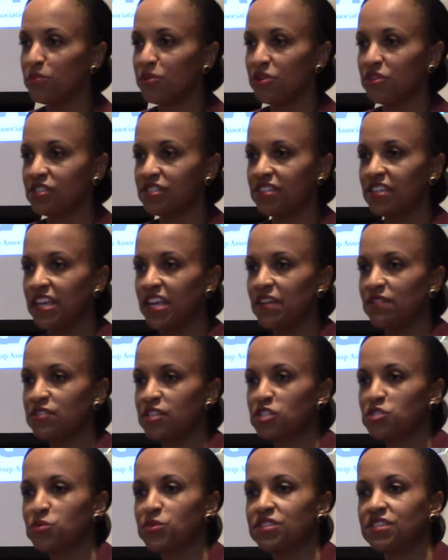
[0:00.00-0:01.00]
Your Sleeves.
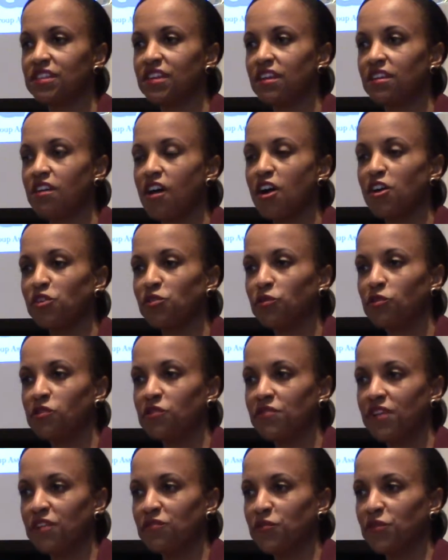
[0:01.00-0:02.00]
This was the inaugural
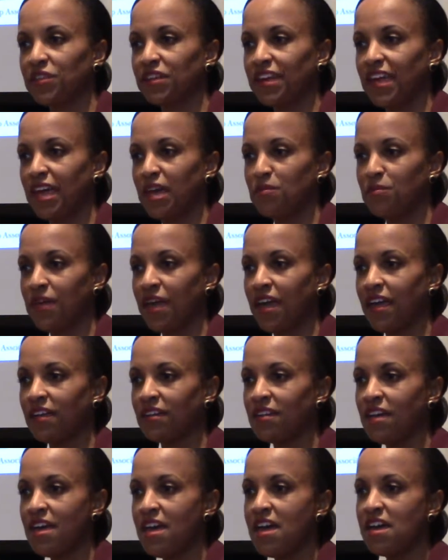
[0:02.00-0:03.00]
event for the
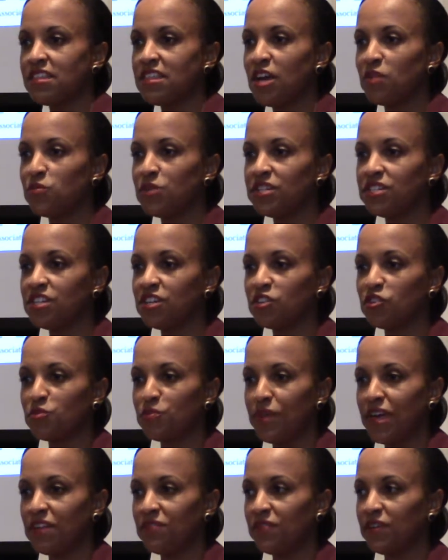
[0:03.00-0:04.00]
campaign that we did
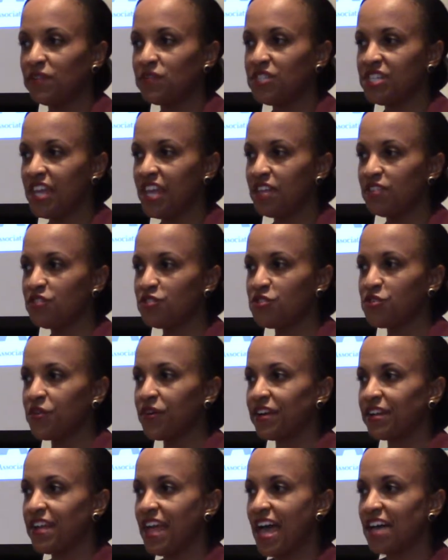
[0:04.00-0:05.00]
on May 15th
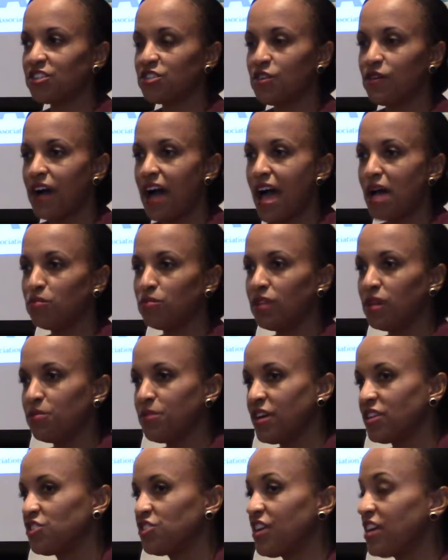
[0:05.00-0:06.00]
during National High Blood
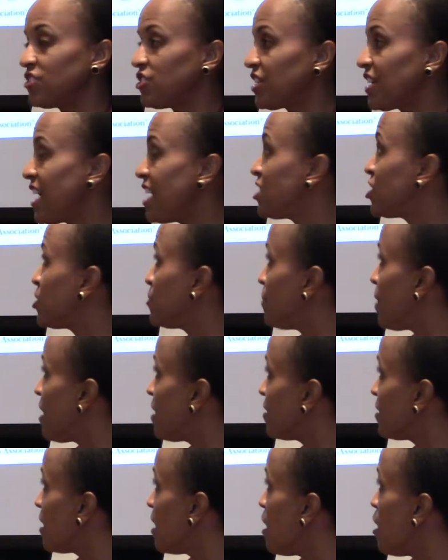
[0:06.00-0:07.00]
Pressure Education
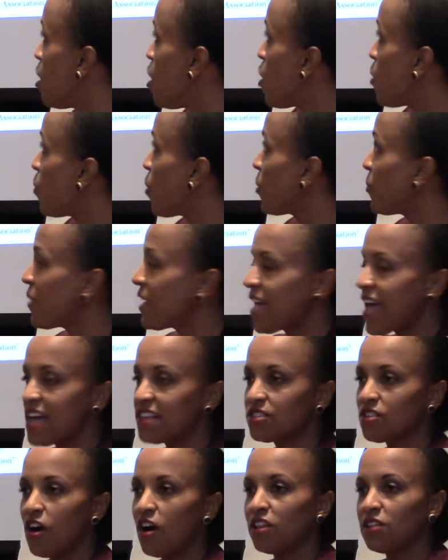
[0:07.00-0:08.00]
Month, where we
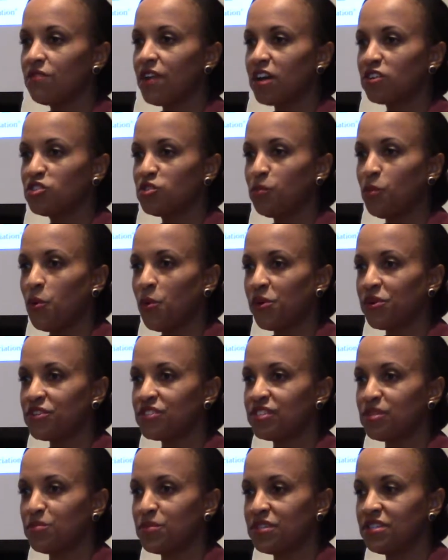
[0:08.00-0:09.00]
asked all of our
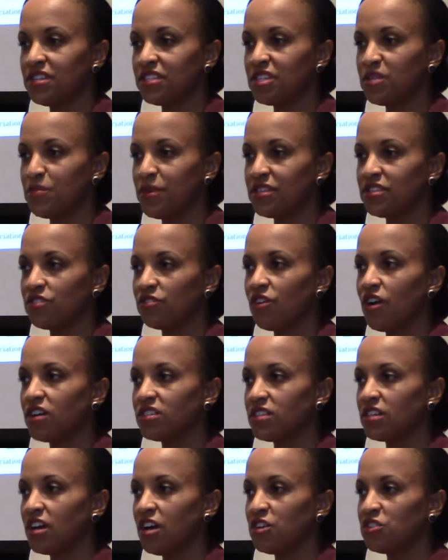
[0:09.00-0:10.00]
supporters and participants
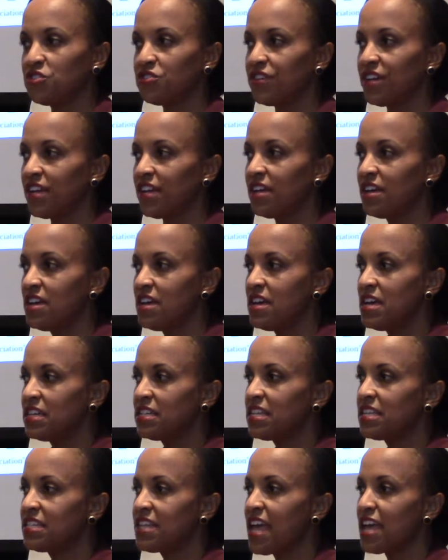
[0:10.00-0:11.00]
across the country
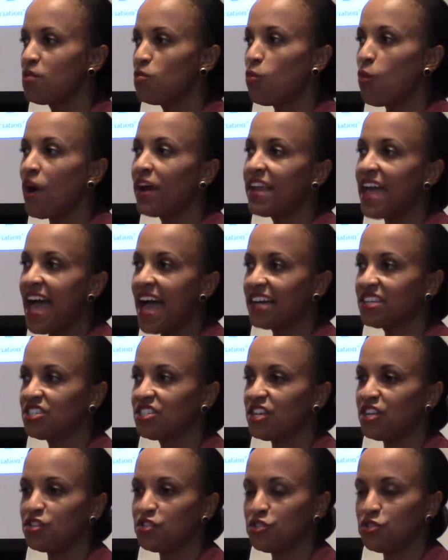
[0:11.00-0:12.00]
to take one
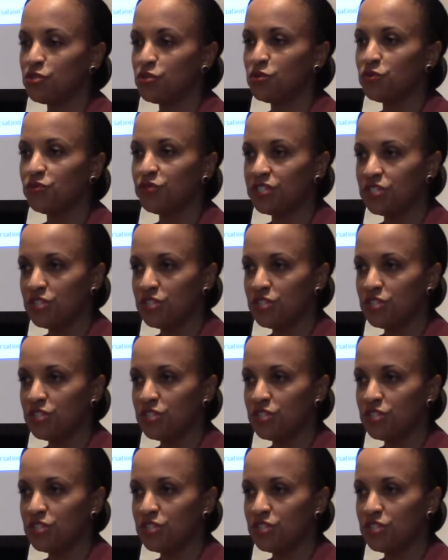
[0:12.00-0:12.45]
action to